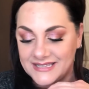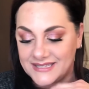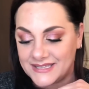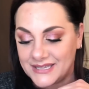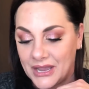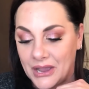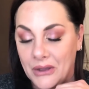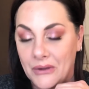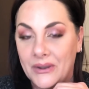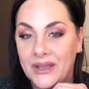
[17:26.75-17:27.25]

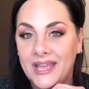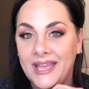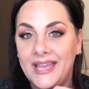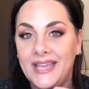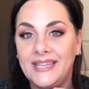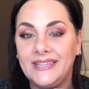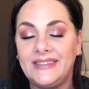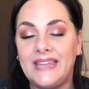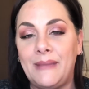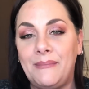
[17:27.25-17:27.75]
So
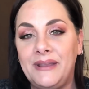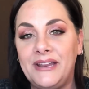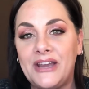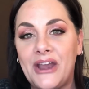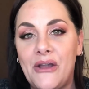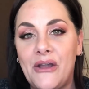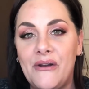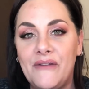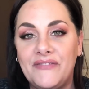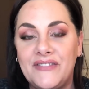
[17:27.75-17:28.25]
let me
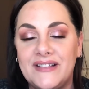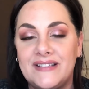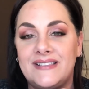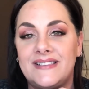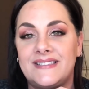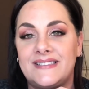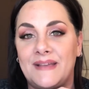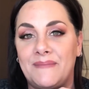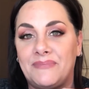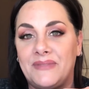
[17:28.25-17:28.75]
know if this
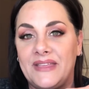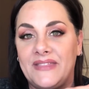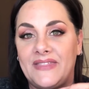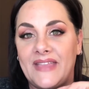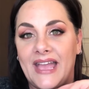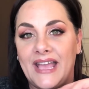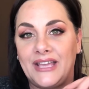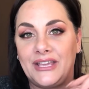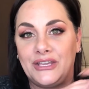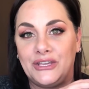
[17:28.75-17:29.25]
is something
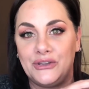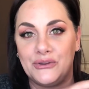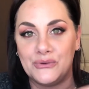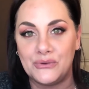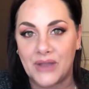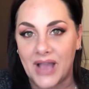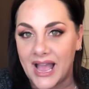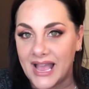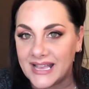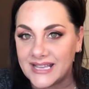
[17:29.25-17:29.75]
that
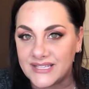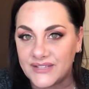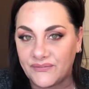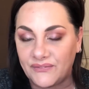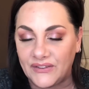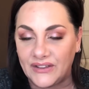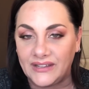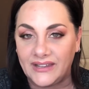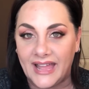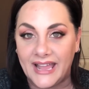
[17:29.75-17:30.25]
you guys
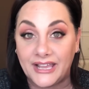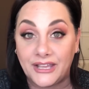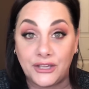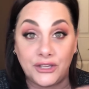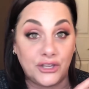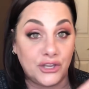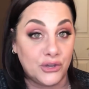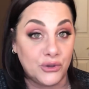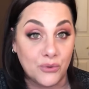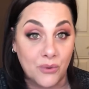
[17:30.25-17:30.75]
feel like
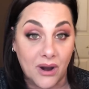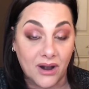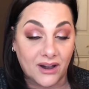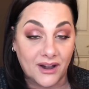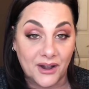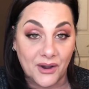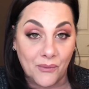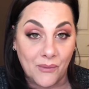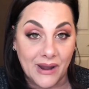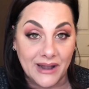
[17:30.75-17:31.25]
you are
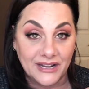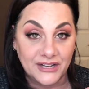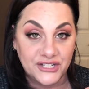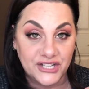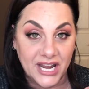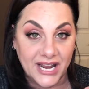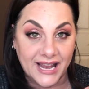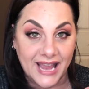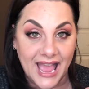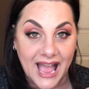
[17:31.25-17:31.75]
going to want to
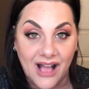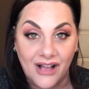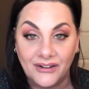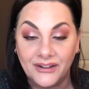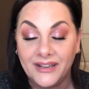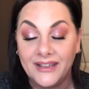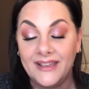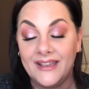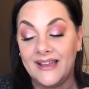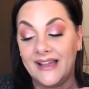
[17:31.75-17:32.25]
check out.